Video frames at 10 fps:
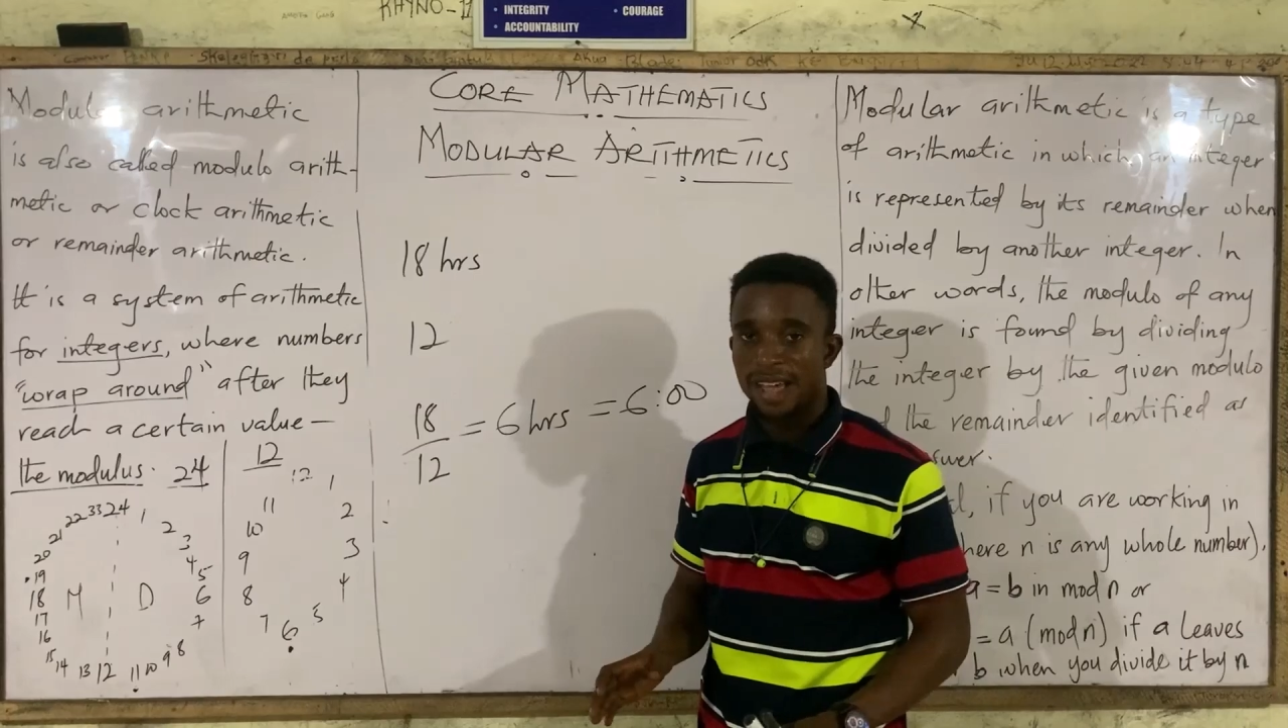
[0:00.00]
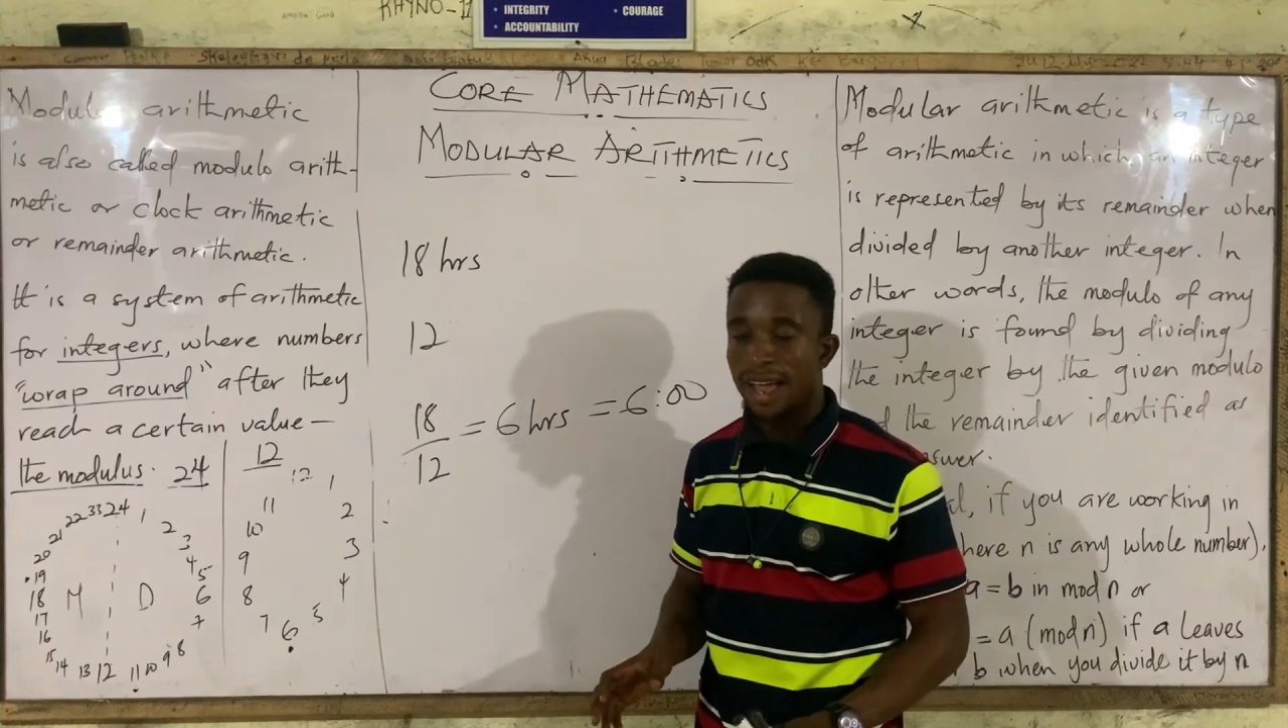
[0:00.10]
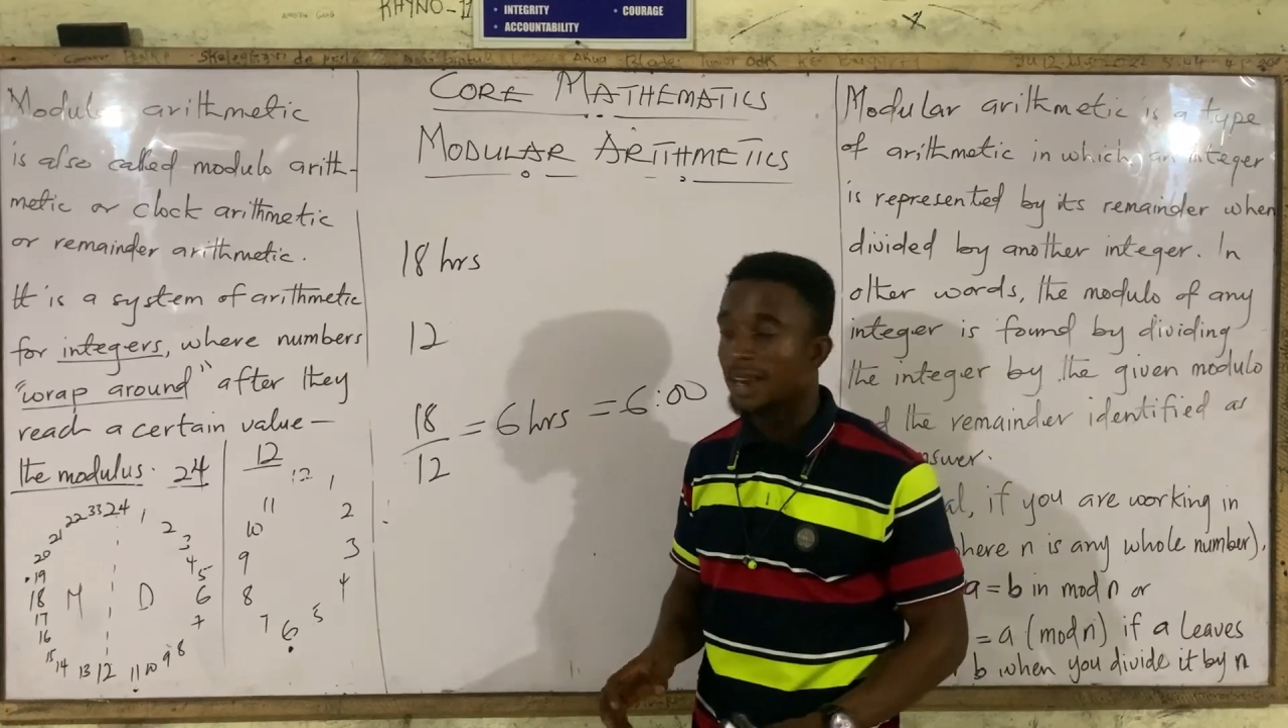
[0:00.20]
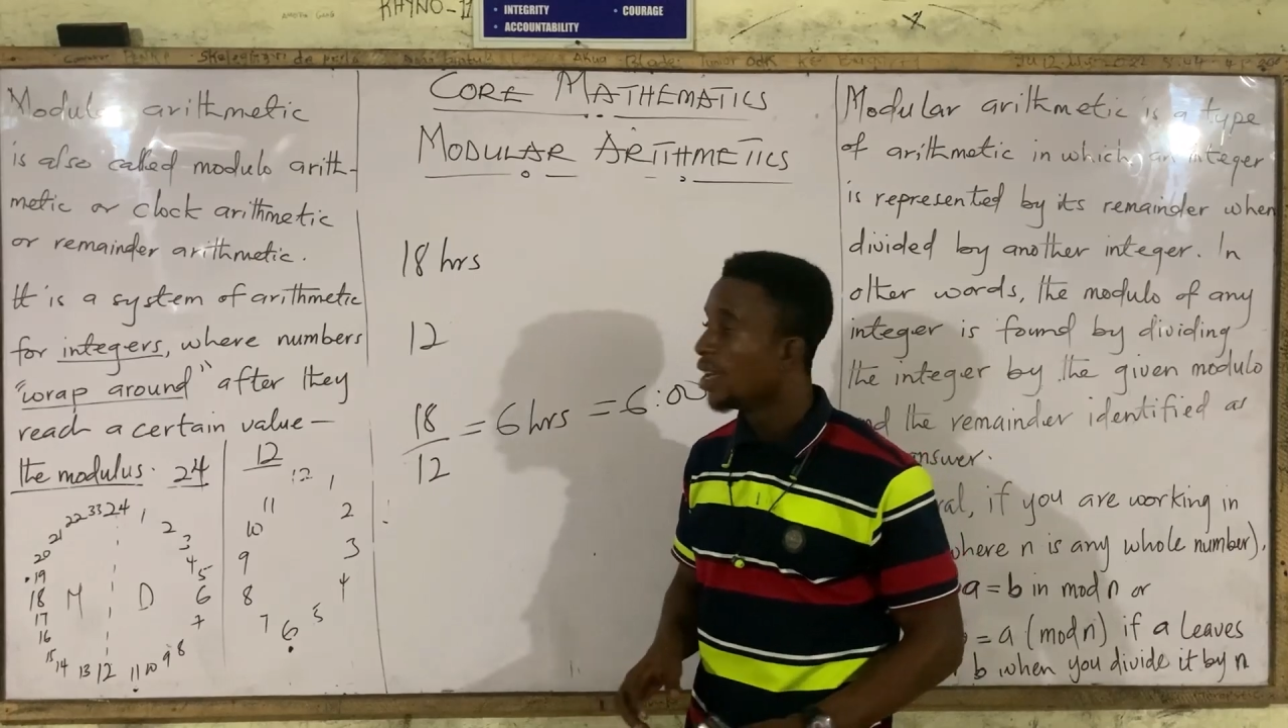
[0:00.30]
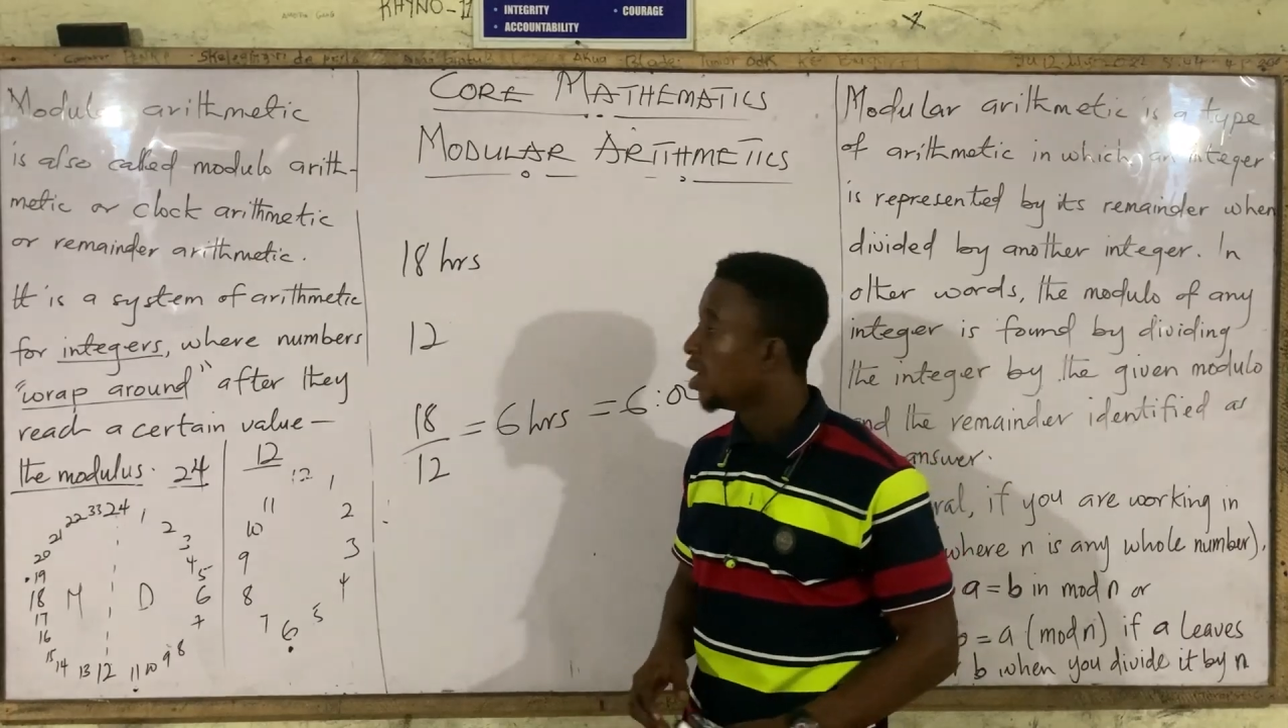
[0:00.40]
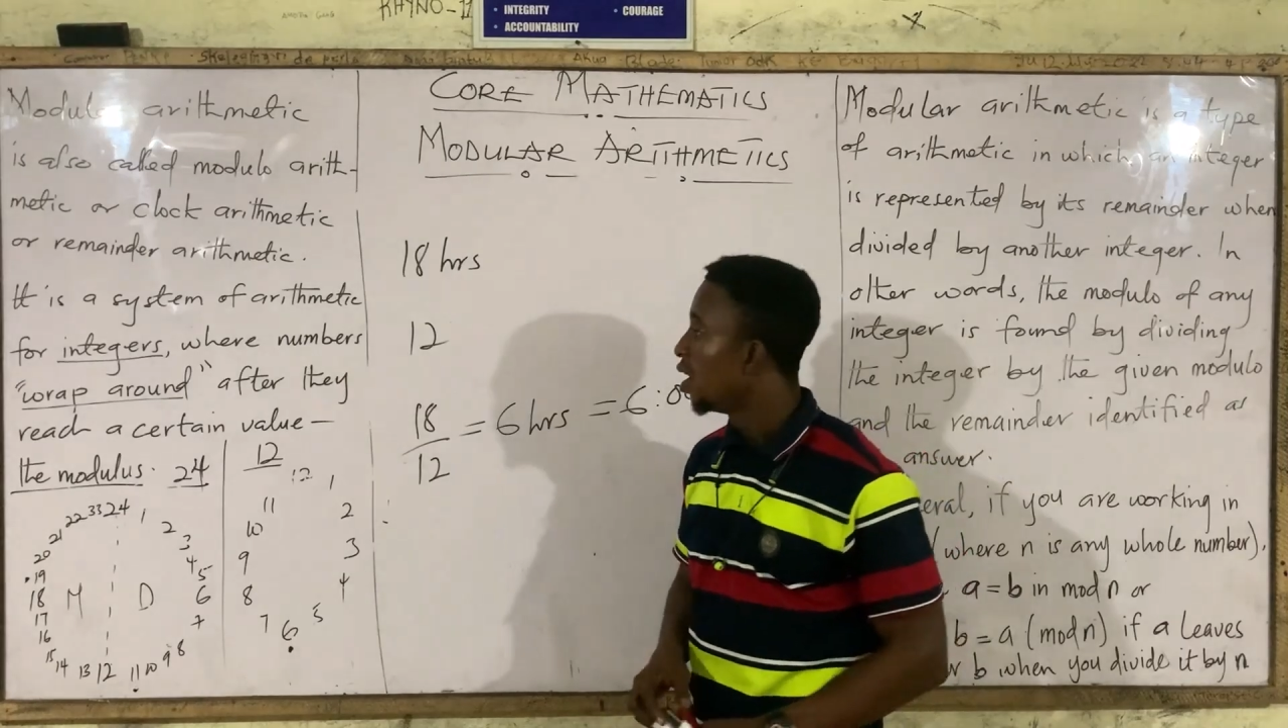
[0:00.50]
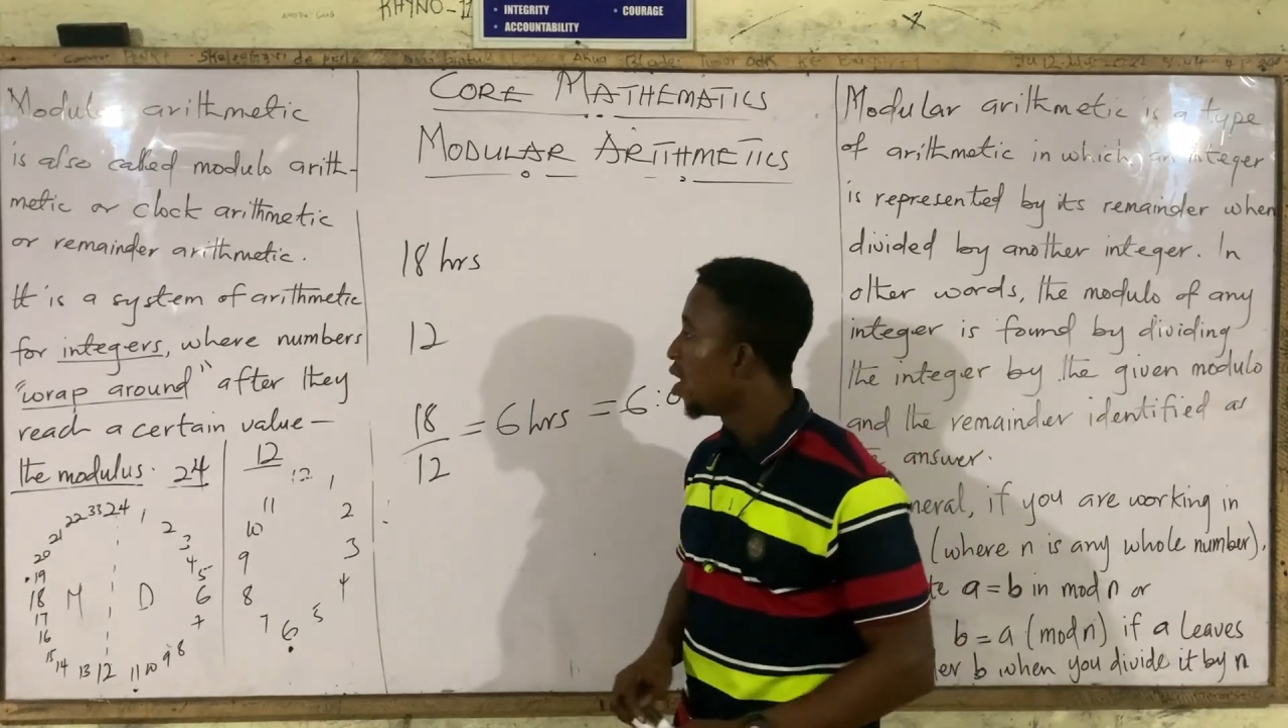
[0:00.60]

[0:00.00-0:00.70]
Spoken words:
that?